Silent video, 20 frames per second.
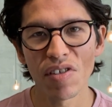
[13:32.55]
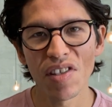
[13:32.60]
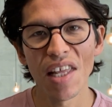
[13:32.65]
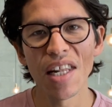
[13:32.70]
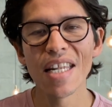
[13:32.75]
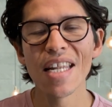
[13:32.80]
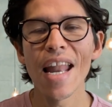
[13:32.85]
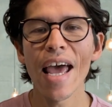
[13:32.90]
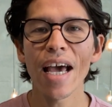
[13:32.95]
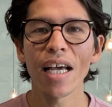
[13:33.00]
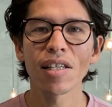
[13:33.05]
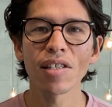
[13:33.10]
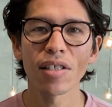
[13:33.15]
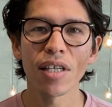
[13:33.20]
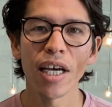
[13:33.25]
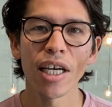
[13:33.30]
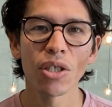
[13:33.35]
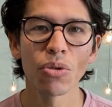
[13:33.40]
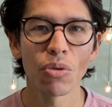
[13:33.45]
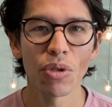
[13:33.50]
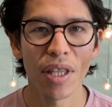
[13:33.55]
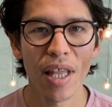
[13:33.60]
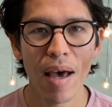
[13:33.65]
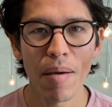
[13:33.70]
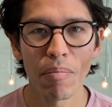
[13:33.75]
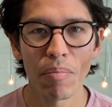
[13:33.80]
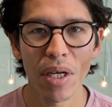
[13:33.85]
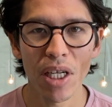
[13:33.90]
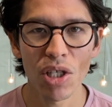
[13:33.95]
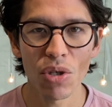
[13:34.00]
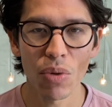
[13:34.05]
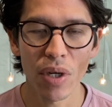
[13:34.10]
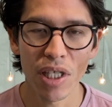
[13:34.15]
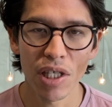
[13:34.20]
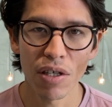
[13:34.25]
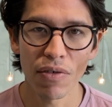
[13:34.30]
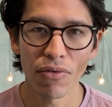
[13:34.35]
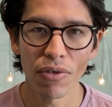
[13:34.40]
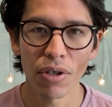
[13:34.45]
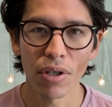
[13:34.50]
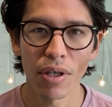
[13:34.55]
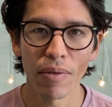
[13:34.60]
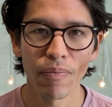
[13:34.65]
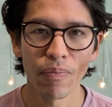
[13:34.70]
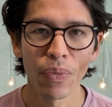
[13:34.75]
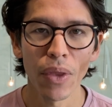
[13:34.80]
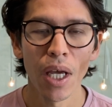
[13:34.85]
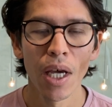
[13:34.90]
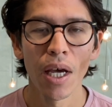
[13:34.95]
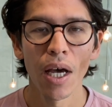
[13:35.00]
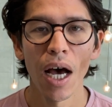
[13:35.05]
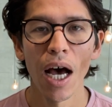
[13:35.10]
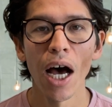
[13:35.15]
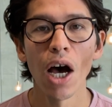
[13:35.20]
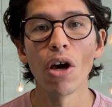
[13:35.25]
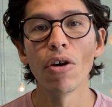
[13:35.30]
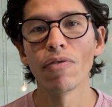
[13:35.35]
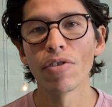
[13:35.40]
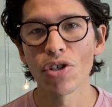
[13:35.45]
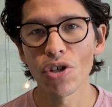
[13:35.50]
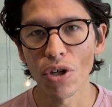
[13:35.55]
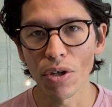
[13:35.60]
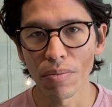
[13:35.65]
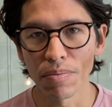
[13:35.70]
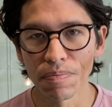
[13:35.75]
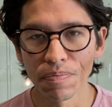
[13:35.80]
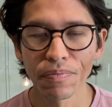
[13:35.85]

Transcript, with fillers: the next stage would then be to interview them uh, over Zoom.